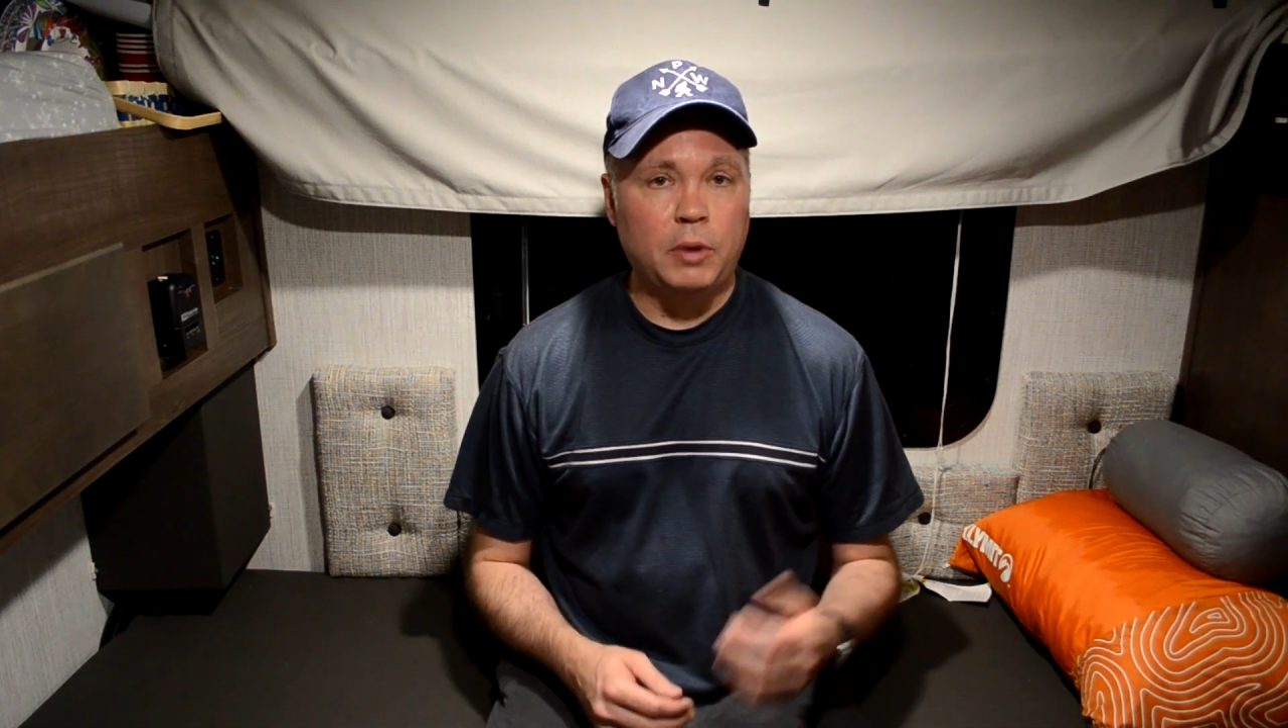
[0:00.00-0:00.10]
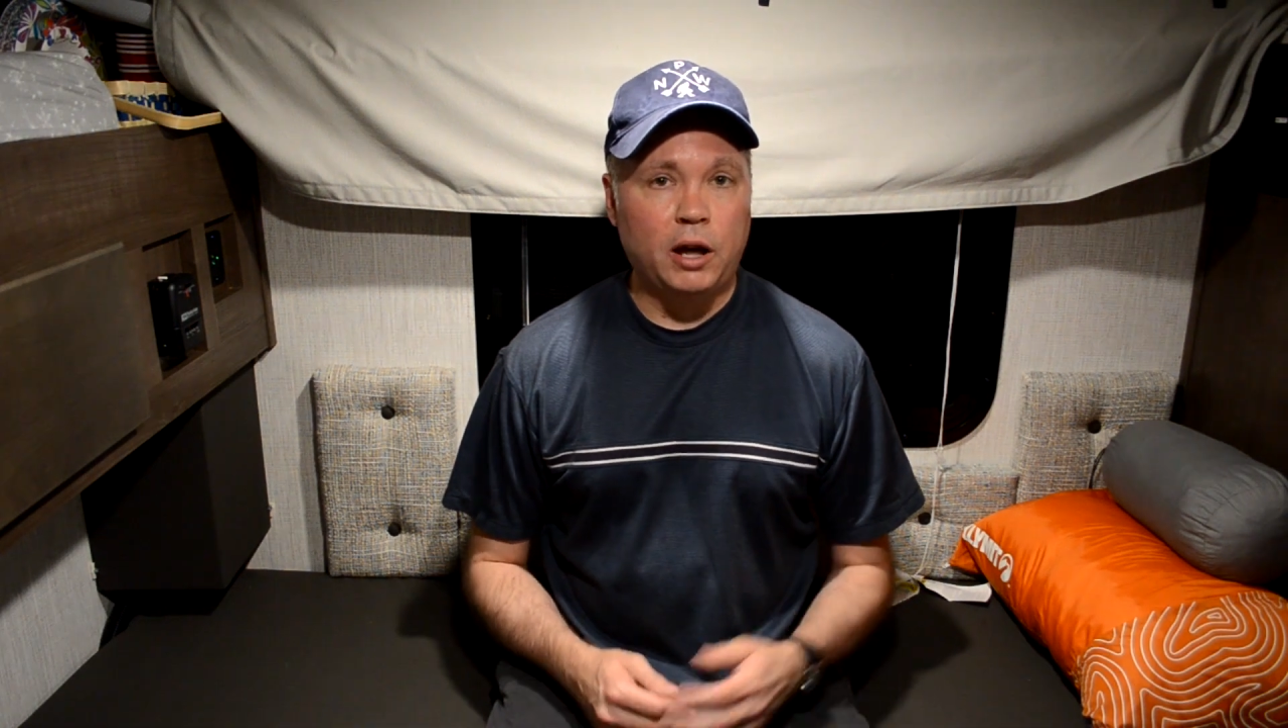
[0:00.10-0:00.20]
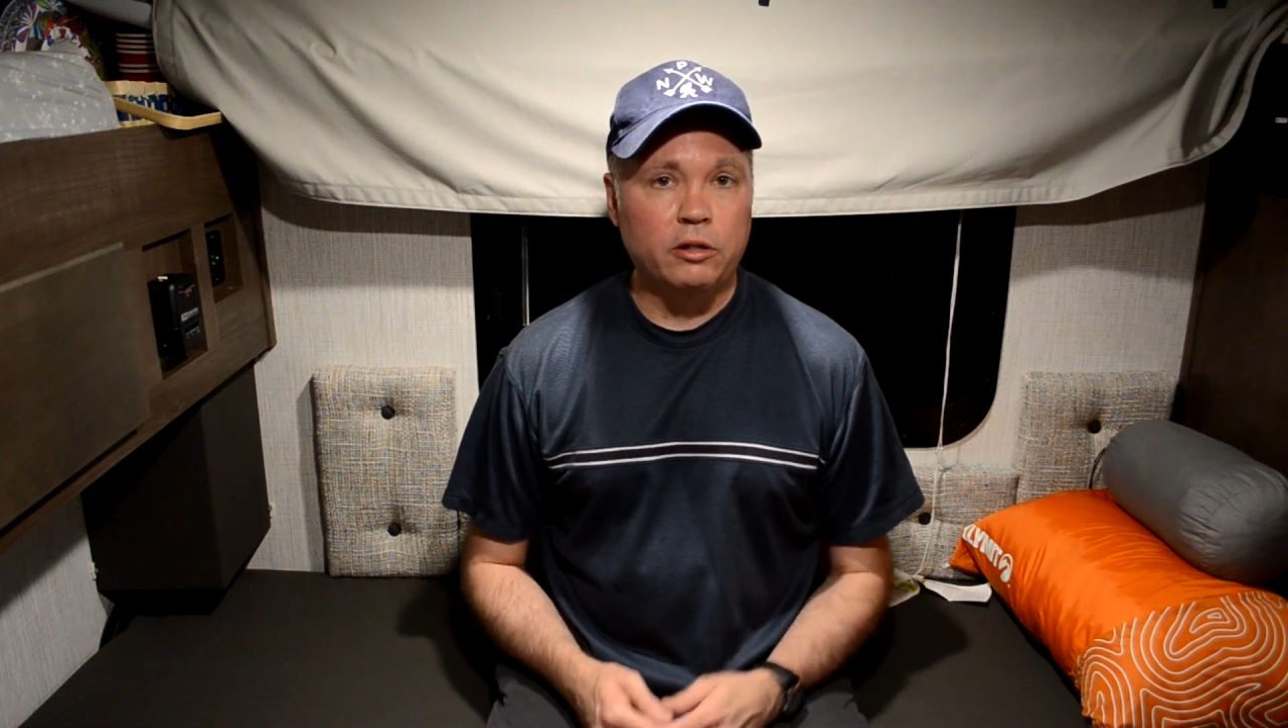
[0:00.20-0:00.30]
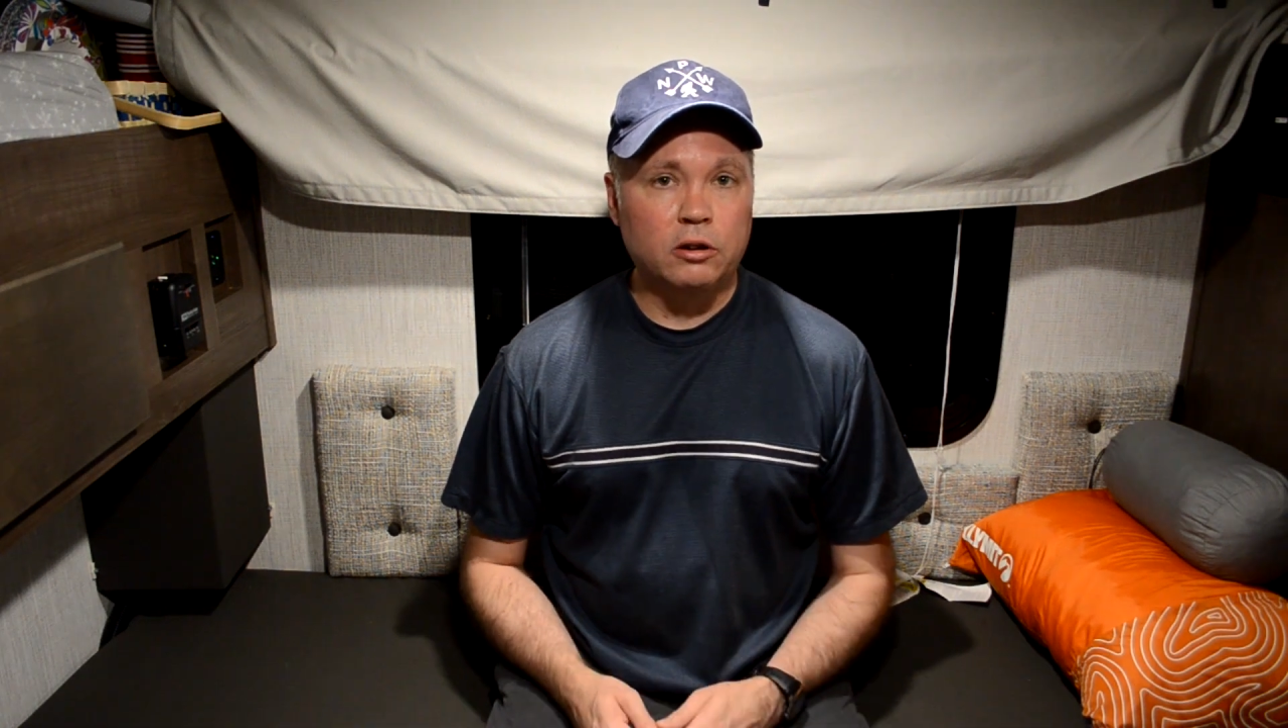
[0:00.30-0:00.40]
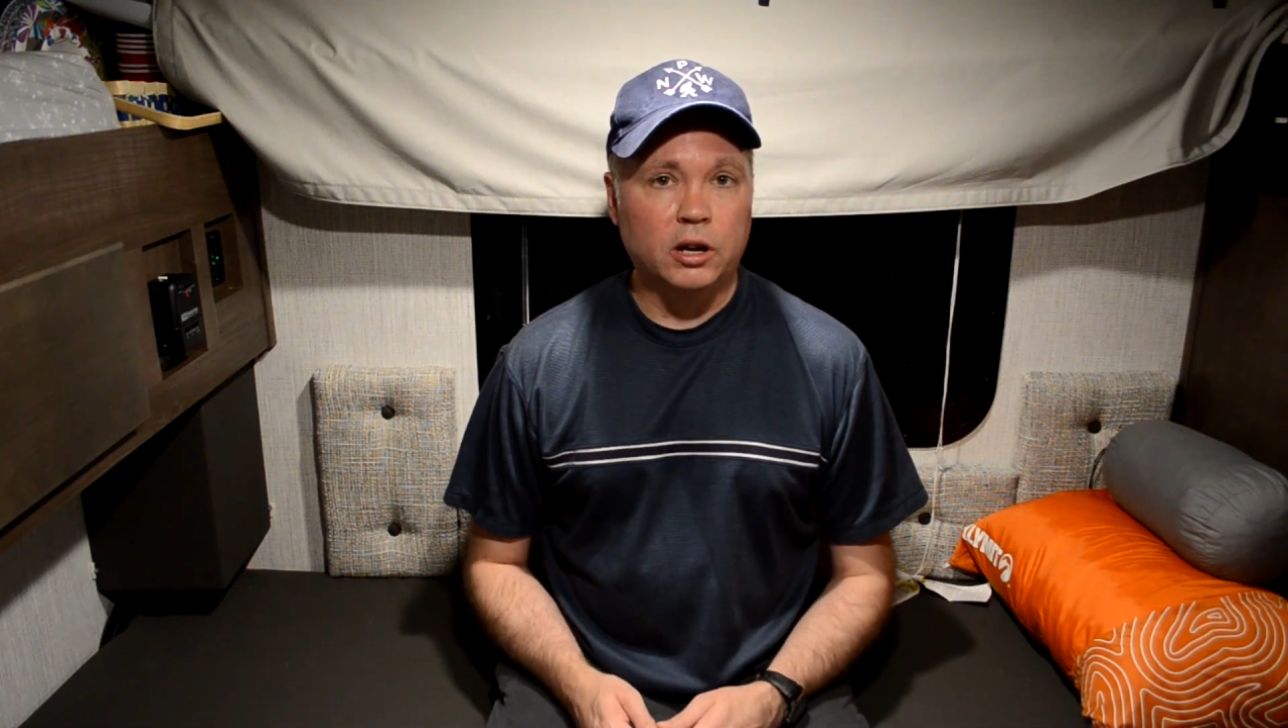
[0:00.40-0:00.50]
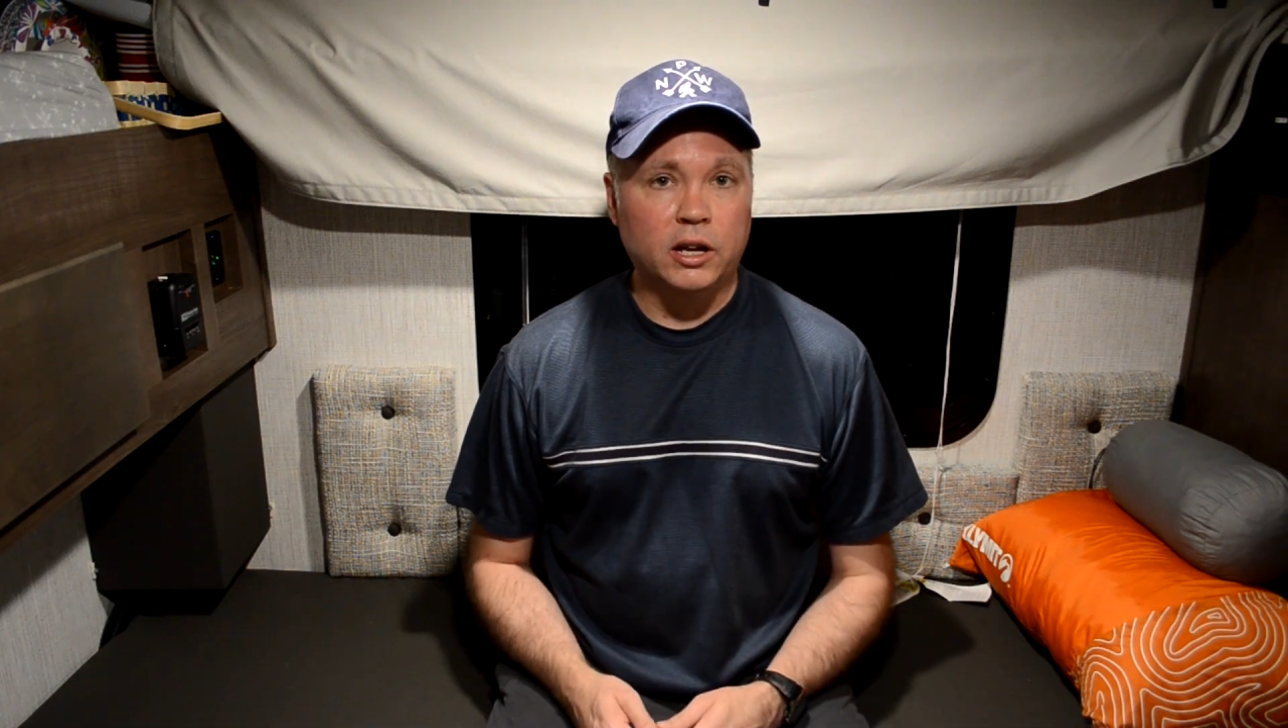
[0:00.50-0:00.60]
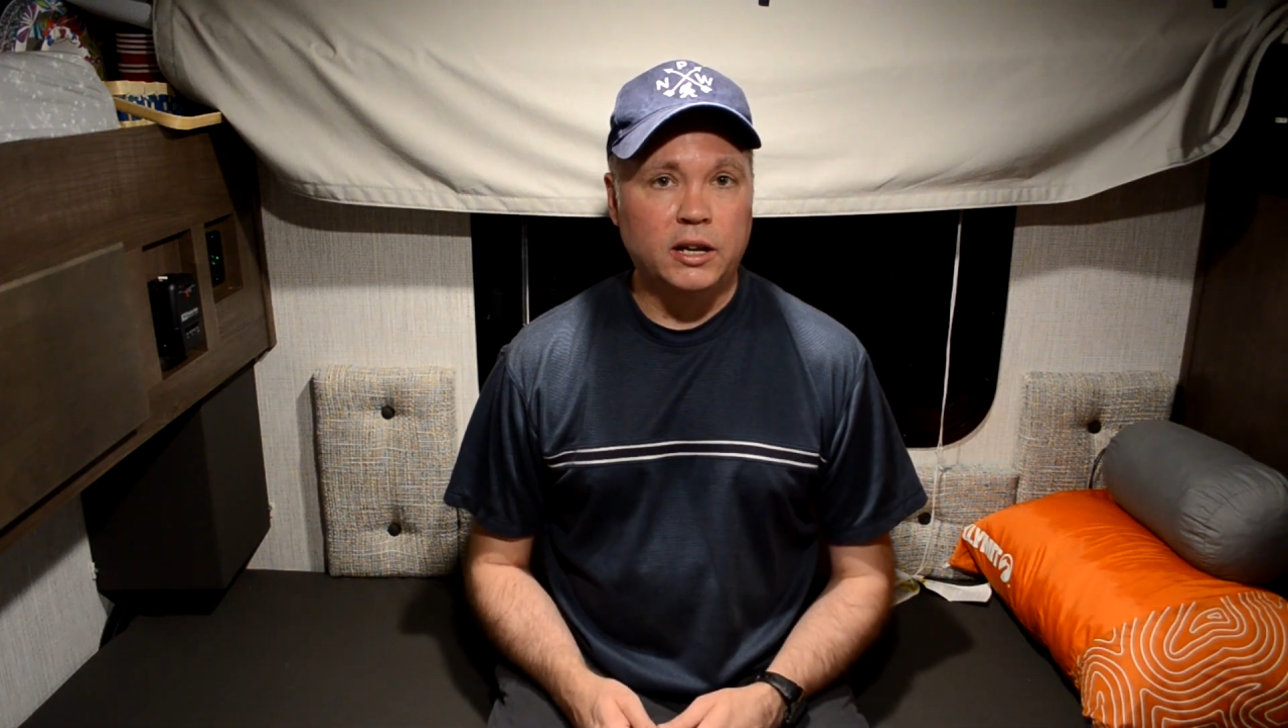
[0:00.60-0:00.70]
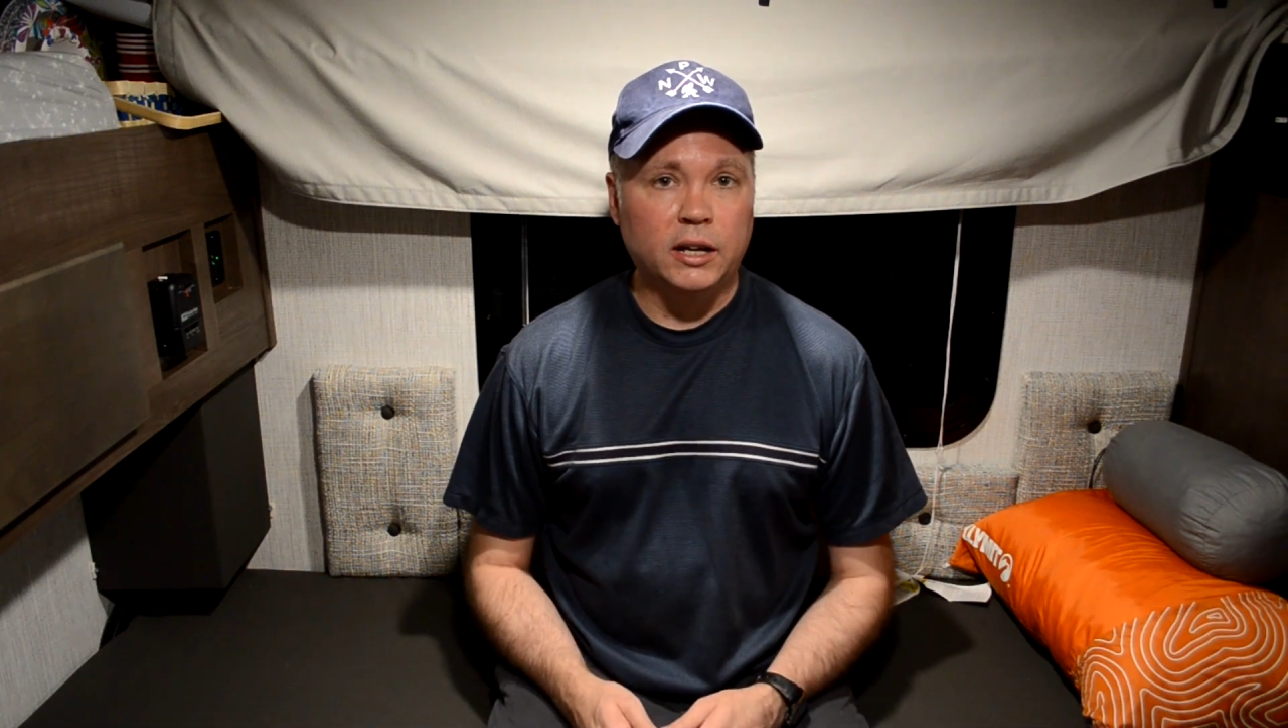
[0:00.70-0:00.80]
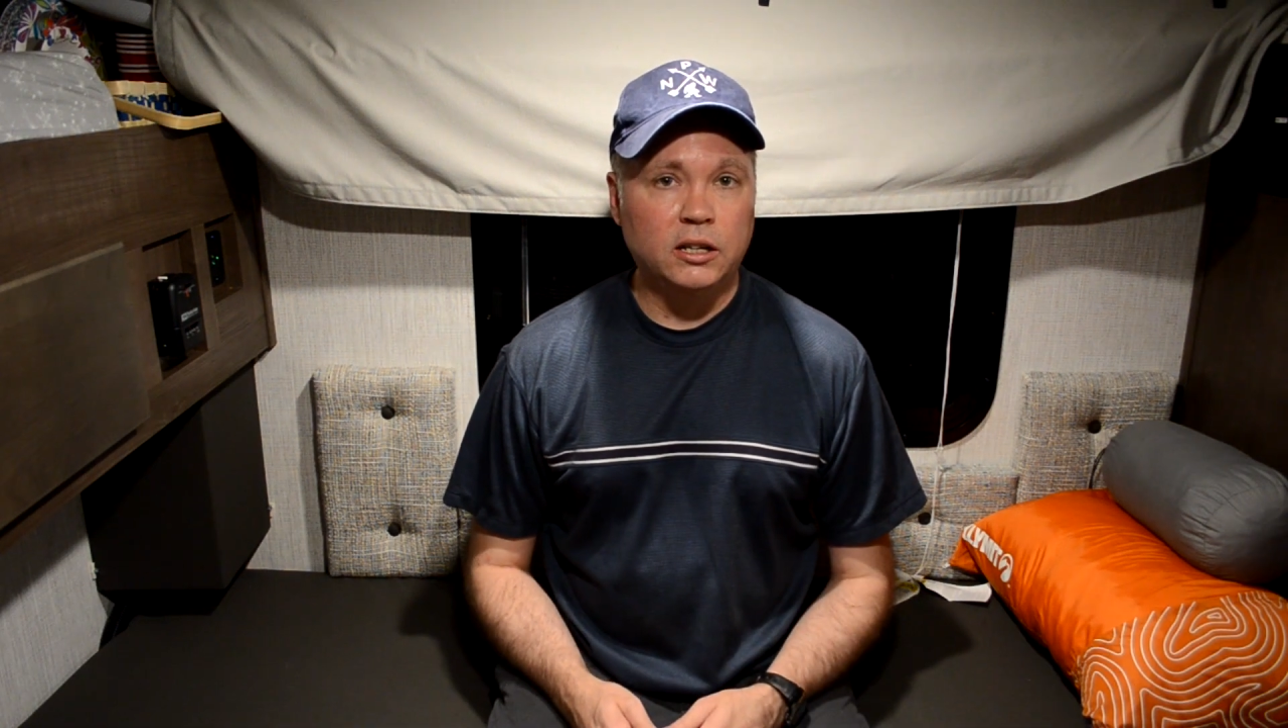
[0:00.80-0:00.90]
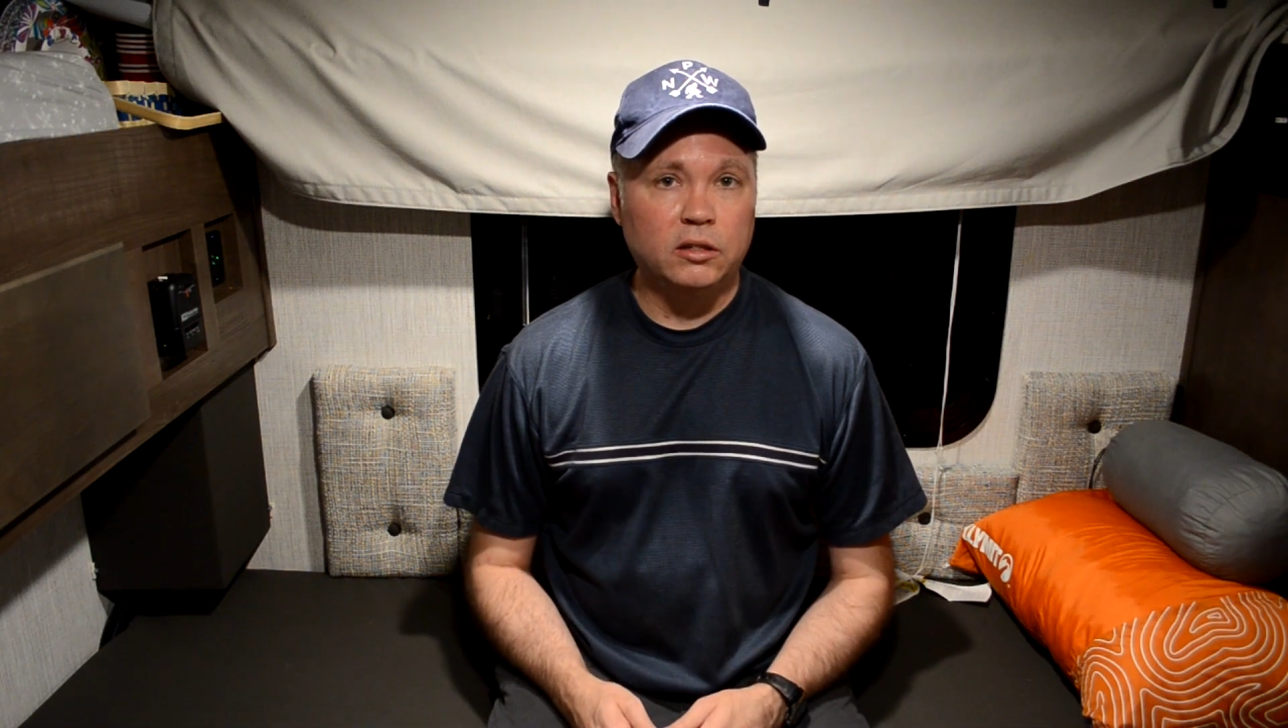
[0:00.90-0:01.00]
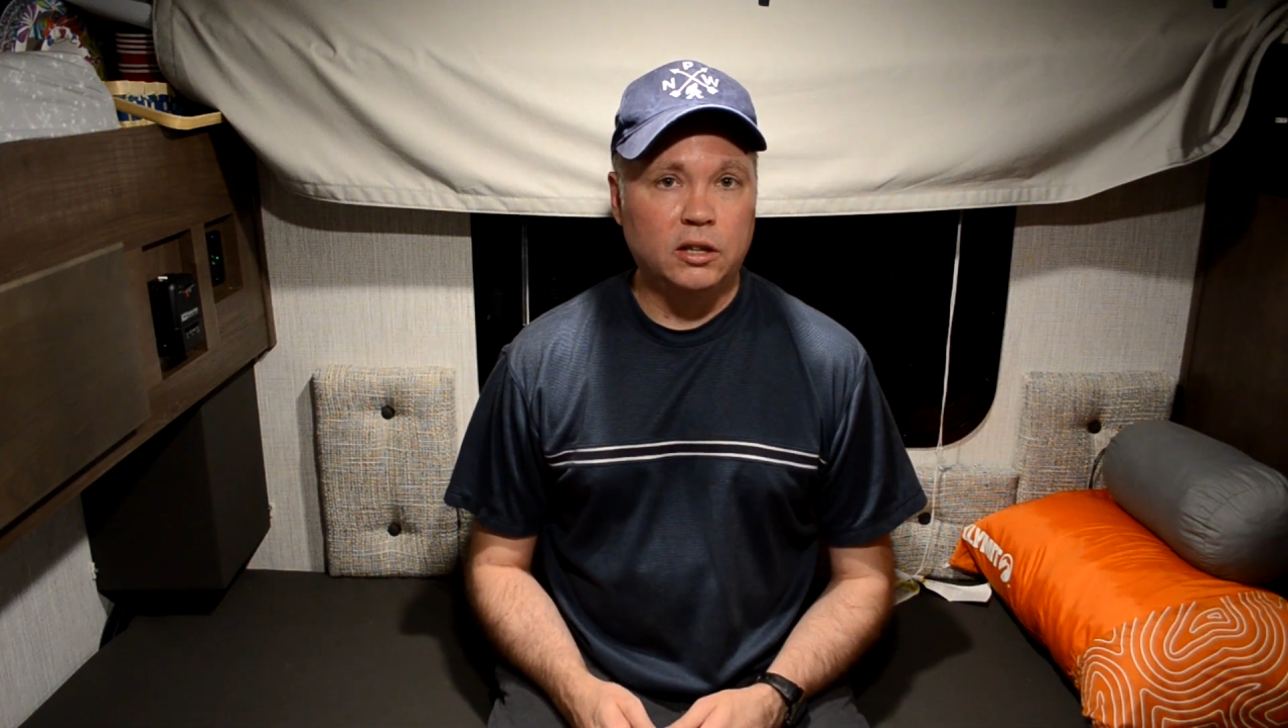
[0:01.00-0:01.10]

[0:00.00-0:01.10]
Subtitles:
bother connecting